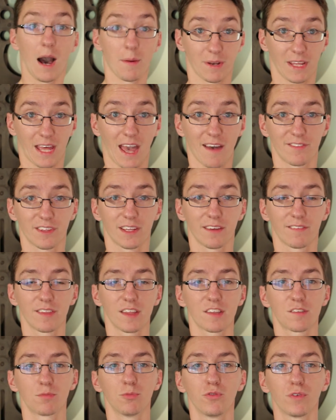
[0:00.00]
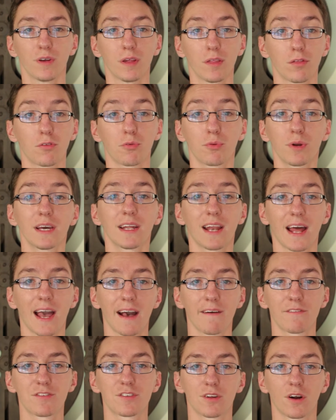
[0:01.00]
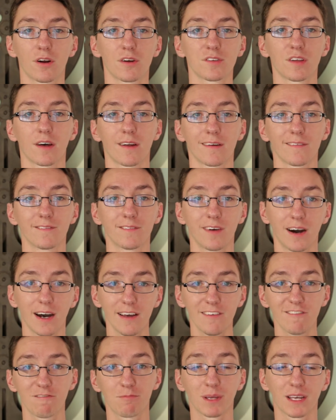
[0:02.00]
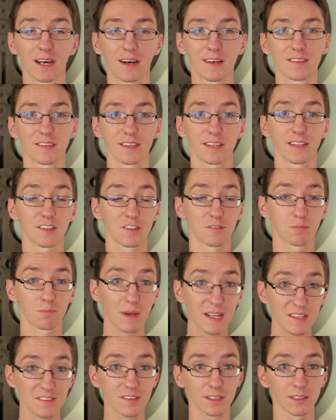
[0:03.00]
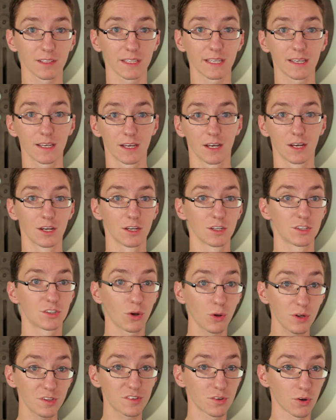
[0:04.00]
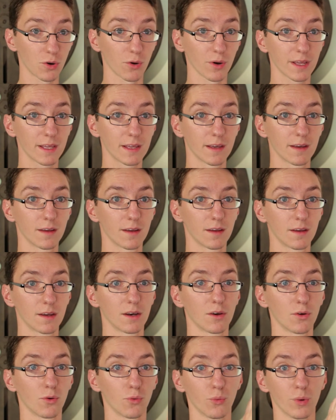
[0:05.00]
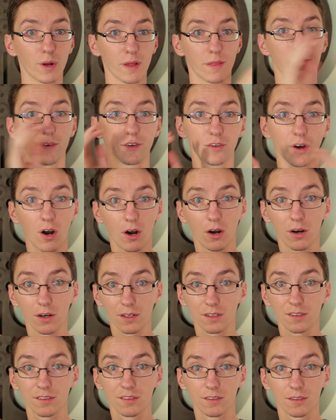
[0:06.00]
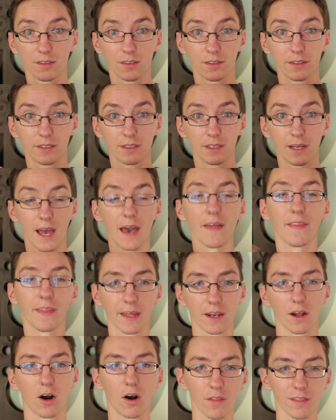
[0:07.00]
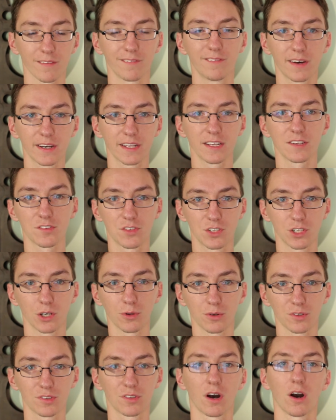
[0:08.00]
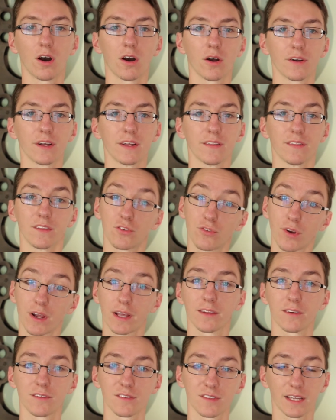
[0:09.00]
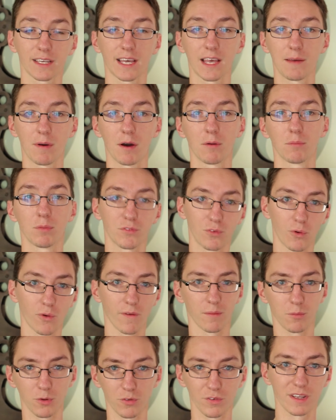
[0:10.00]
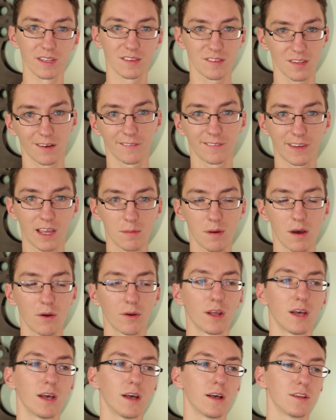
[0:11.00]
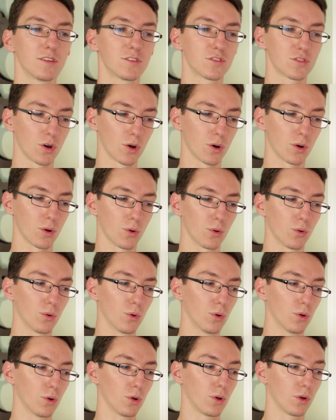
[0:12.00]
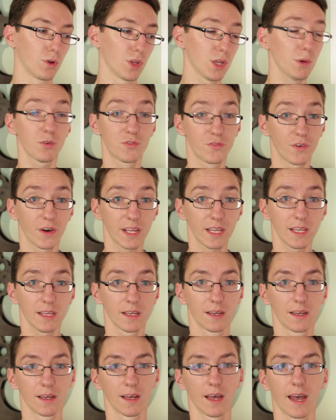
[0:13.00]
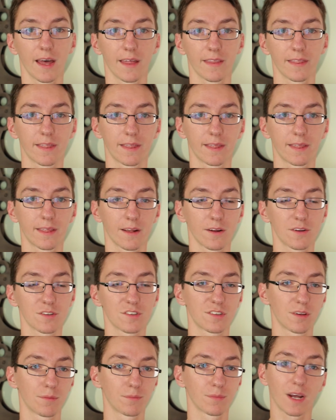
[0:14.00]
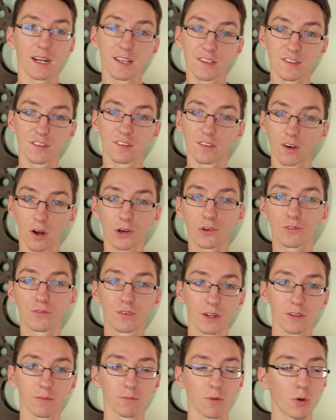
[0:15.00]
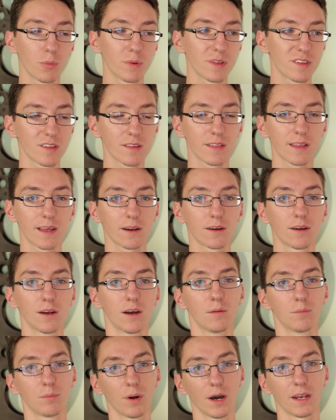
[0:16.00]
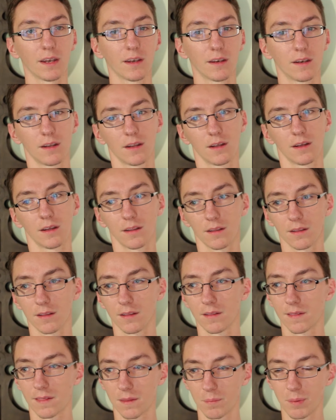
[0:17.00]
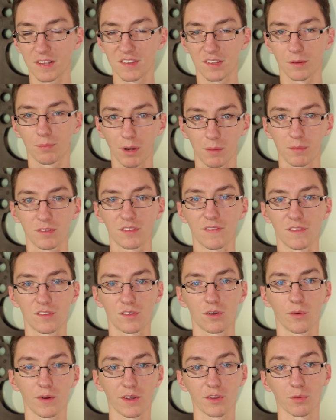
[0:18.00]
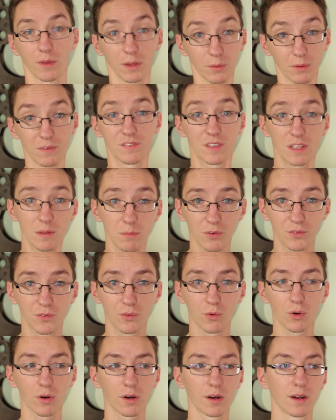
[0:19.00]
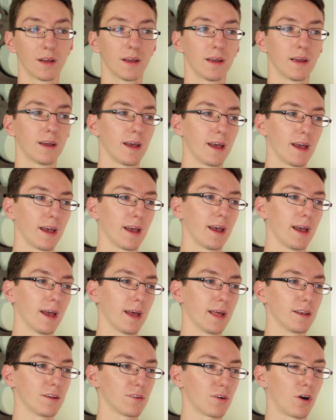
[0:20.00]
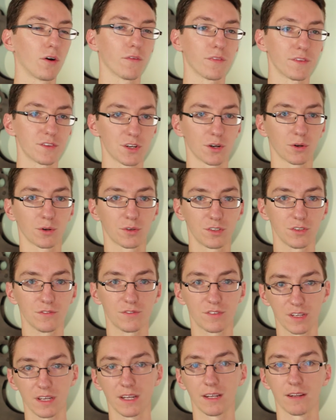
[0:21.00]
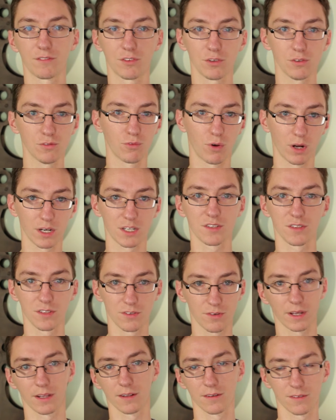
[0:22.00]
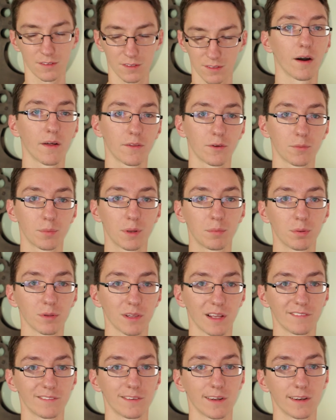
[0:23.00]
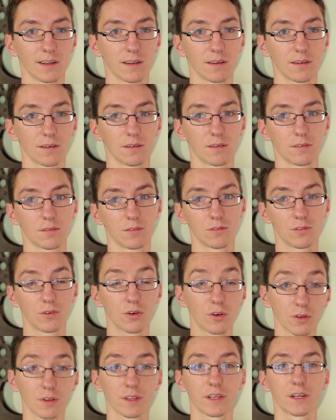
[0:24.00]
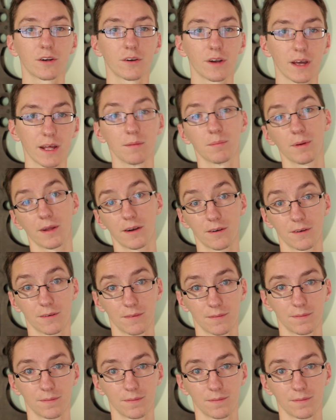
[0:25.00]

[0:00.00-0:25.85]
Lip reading: I'm gonna have to give this movie 3.5 stars out of 5 because it is basically Toy Story with dogs. And then all the funniest jokes are in the trailers that came out before the movie itself came out. So it was funny, and there's some nice heartfelt moments in there, but the basic premise of the story is one that we've seen before, and all the jokes you've seen if you've watched the trailers. Other people have done it earlier and better.